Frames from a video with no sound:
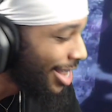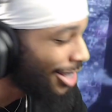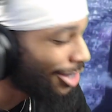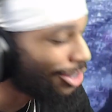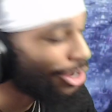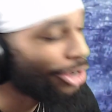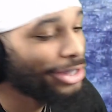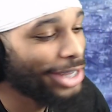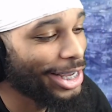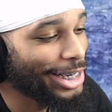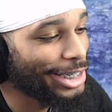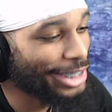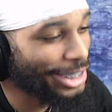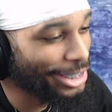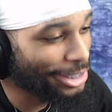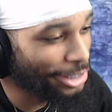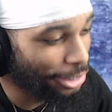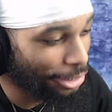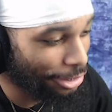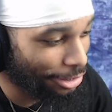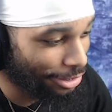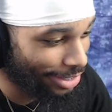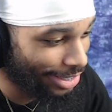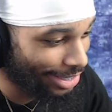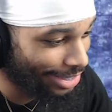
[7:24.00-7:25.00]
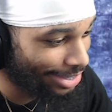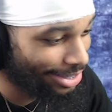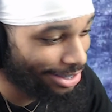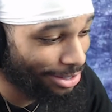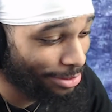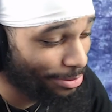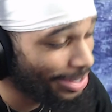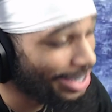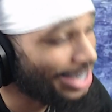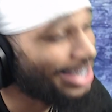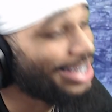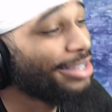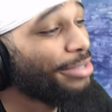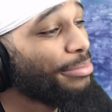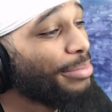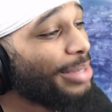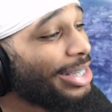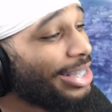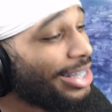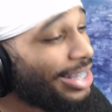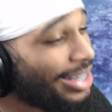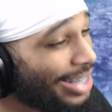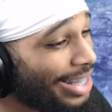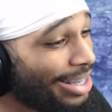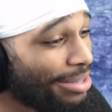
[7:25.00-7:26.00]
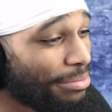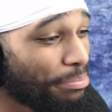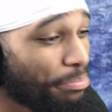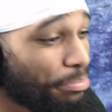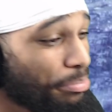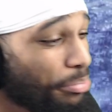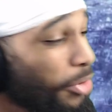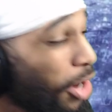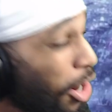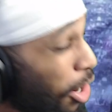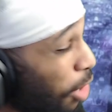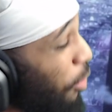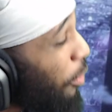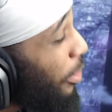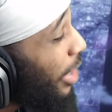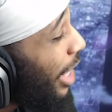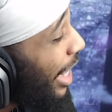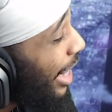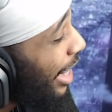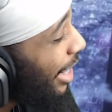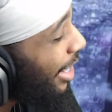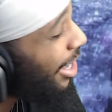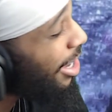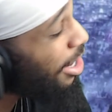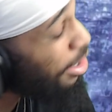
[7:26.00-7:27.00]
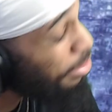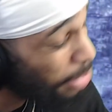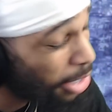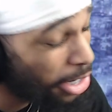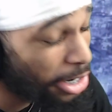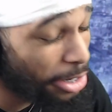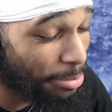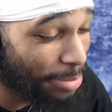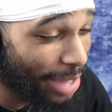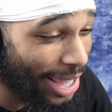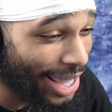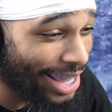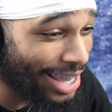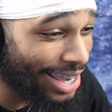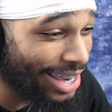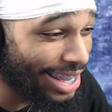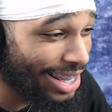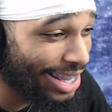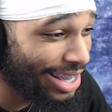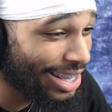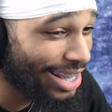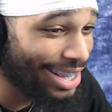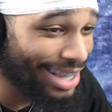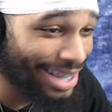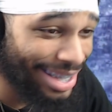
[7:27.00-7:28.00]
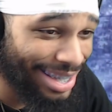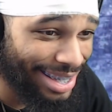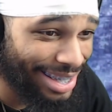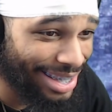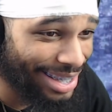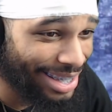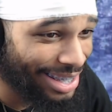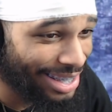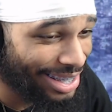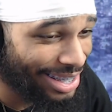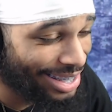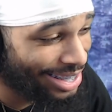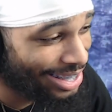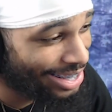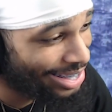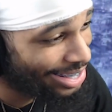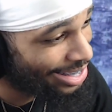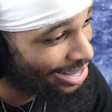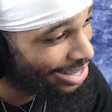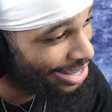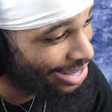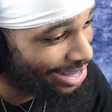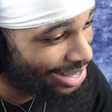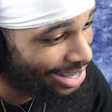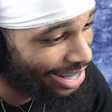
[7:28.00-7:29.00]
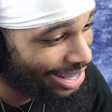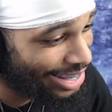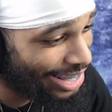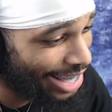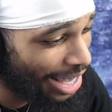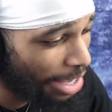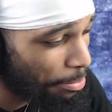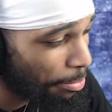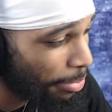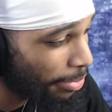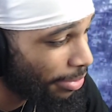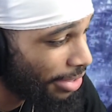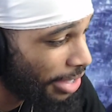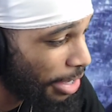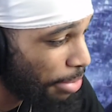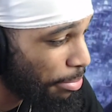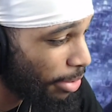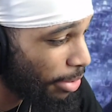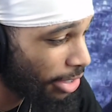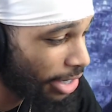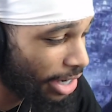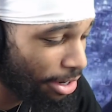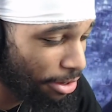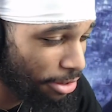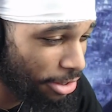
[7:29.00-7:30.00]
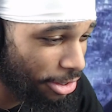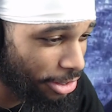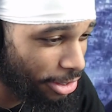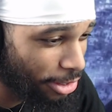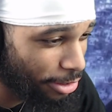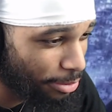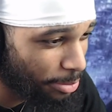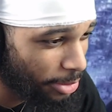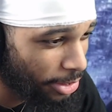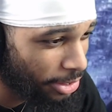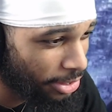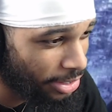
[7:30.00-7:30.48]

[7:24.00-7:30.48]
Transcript: Thought that shit though, cause you niggas be, bro. Like, come on, man. Like, take better care of yourself, bro.